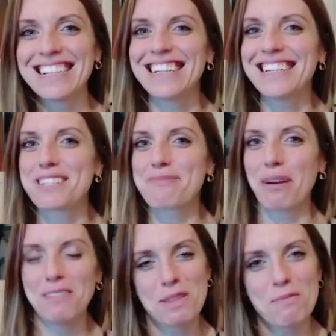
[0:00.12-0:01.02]
Canada is
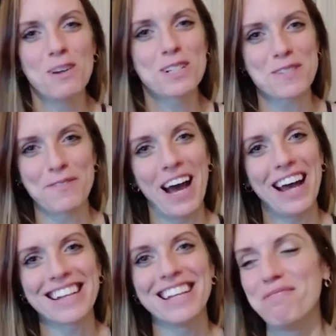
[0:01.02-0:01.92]
probably the most
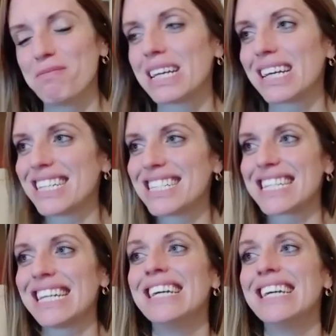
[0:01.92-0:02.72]
fun because